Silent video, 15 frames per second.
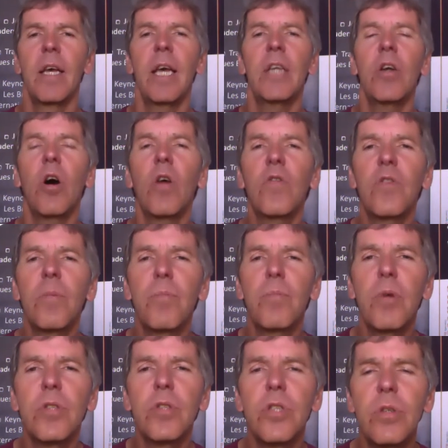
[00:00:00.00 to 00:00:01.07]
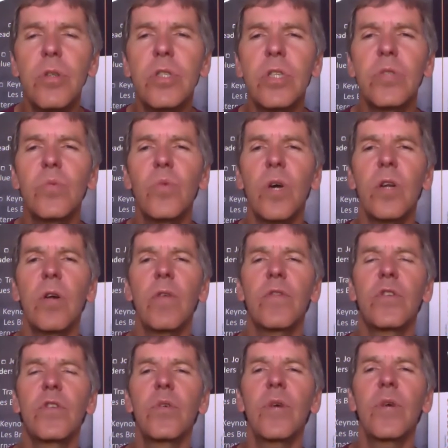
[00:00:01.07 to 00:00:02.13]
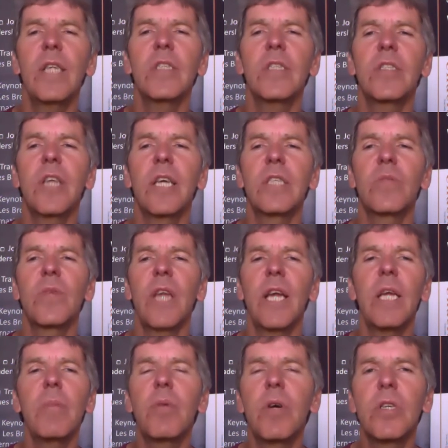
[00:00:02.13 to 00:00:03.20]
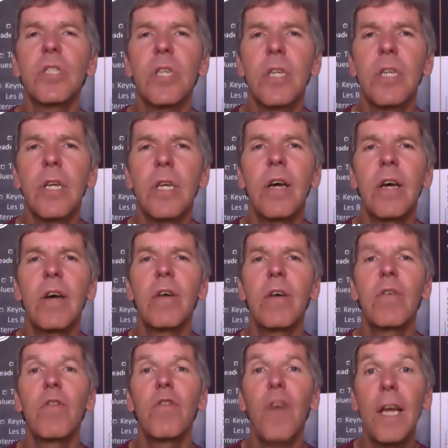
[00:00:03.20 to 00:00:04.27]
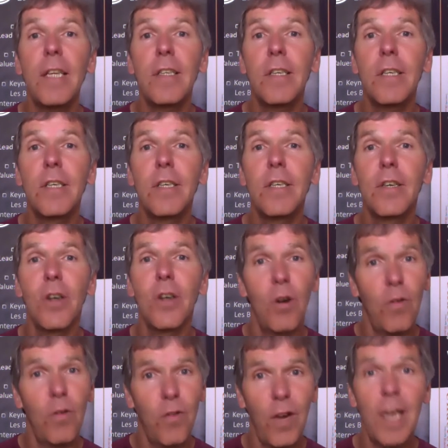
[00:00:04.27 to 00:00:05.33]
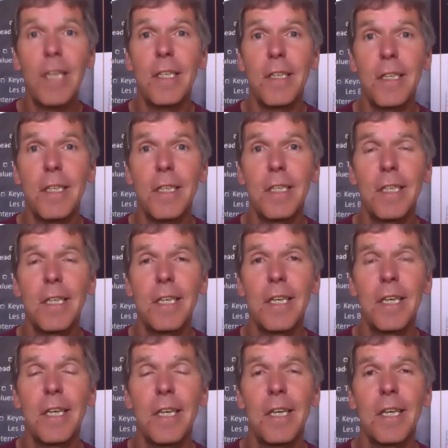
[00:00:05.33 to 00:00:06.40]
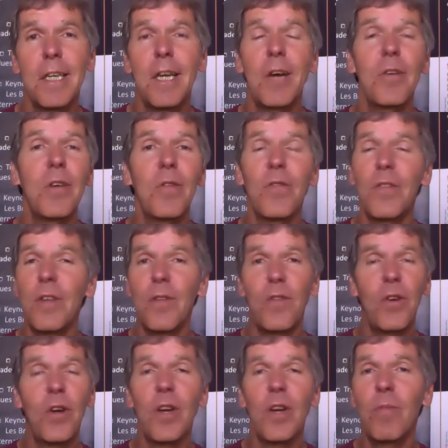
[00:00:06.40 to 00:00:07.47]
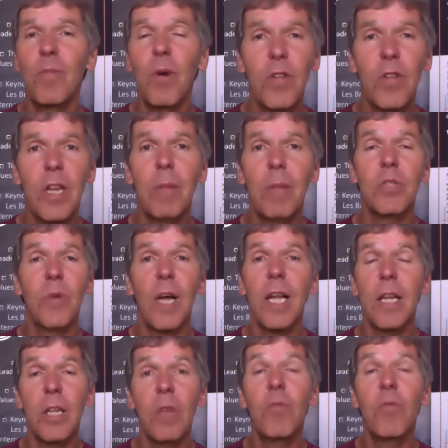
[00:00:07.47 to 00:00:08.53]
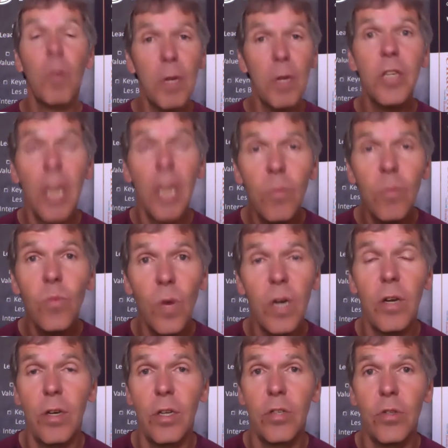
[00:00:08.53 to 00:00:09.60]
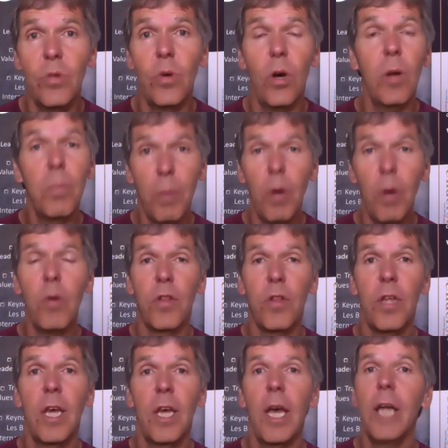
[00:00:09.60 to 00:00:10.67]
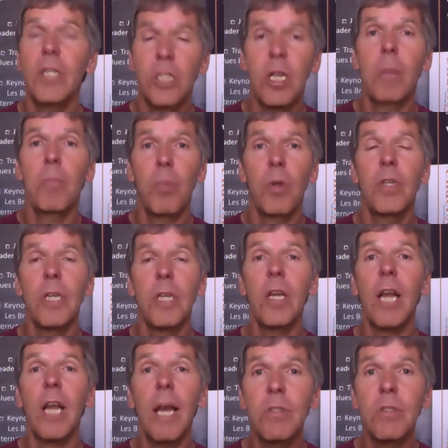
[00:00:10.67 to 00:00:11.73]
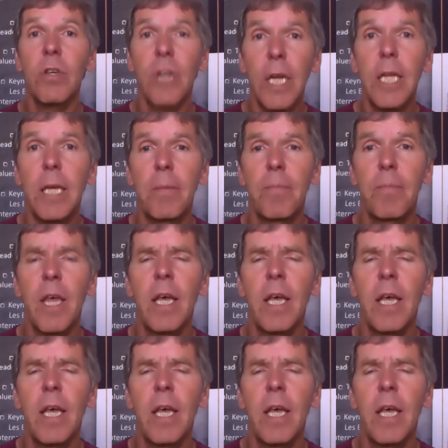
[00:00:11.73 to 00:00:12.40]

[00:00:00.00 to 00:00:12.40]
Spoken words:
It often produces one of two instincts with any person: fight or flight. Now, you've heard of both of them as well, and you've probably done one or the two, or both, at some point in your lives already.